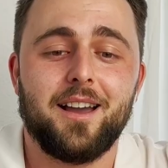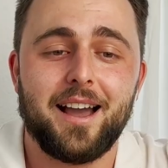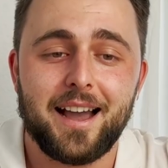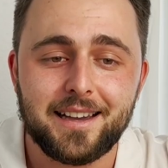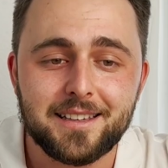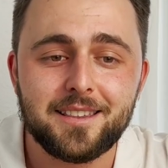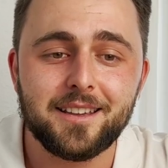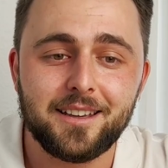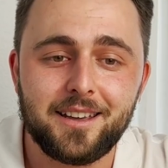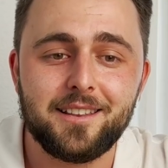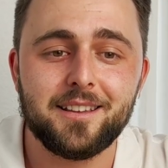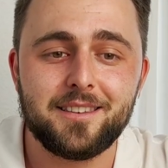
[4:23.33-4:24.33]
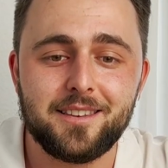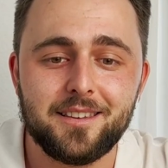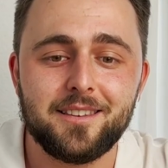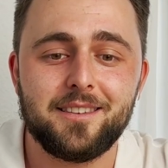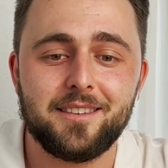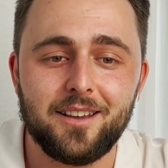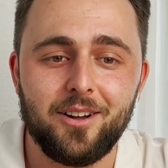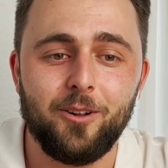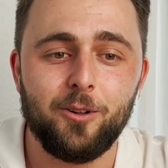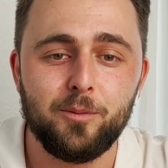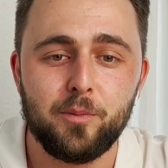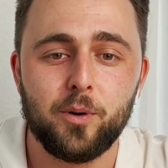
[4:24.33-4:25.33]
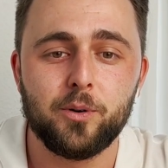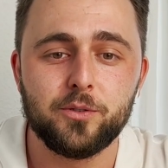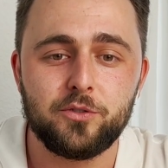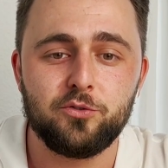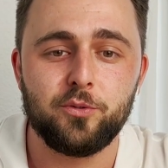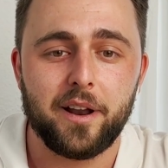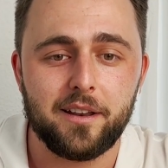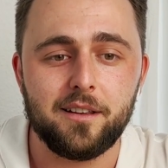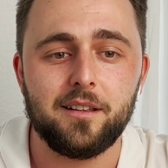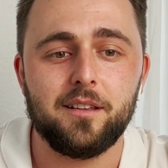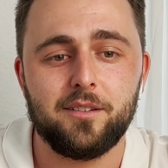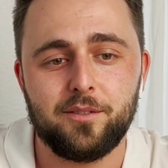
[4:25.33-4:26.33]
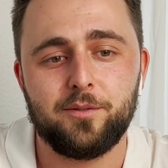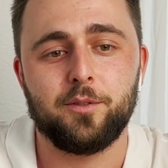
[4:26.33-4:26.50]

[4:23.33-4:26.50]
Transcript: I think this is almost ready for